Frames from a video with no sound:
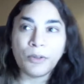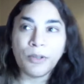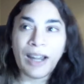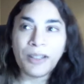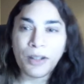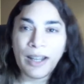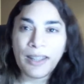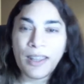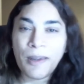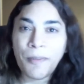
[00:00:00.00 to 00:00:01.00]

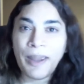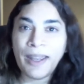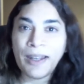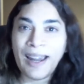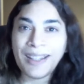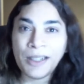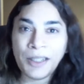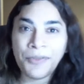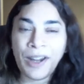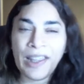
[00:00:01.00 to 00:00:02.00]
isolate them and
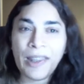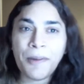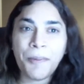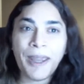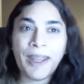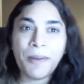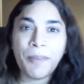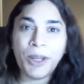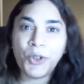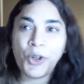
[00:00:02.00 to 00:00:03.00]
identify them and
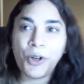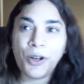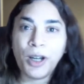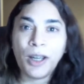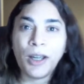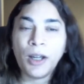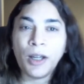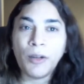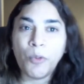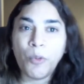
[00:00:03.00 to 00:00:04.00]
make sure
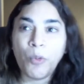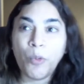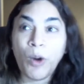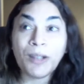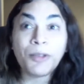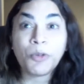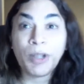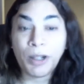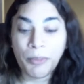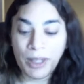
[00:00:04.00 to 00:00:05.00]
once we
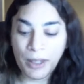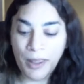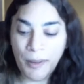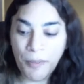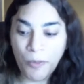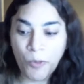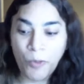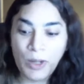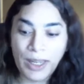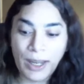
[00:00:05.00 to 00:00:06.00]
committed them,
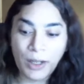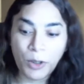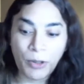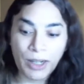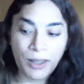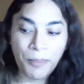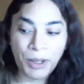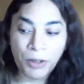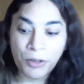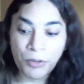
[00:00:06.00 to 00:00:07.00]
we can correct them
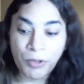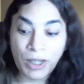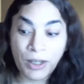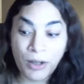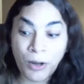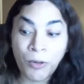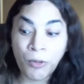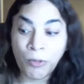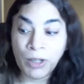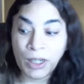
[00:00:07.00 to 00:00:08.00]
because we
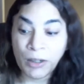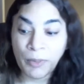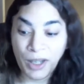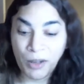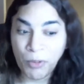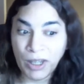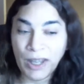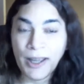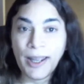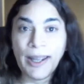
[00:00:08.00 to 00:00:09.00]
know we committed one.
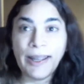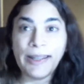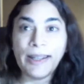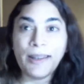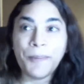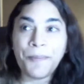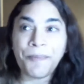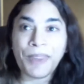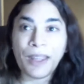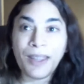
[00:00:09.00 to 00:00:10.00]
And
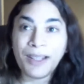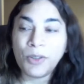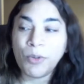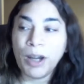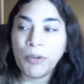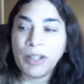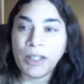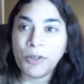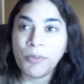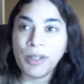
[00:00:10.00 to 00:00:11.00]
that's why we
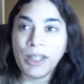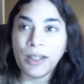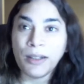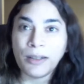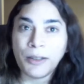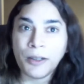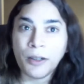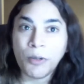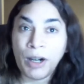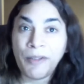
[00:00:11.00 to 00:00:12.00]
need to be
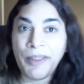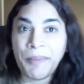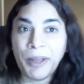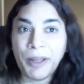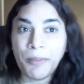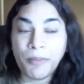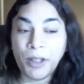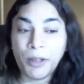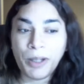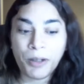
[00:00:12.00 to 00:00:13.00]
aware of them,
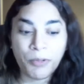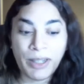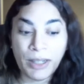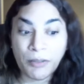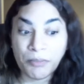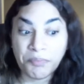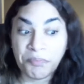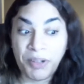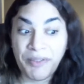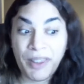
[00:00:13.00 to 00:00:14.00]
not because we can
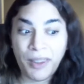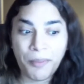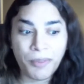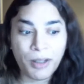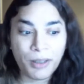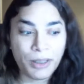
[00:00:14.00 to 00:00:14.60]
prevent them.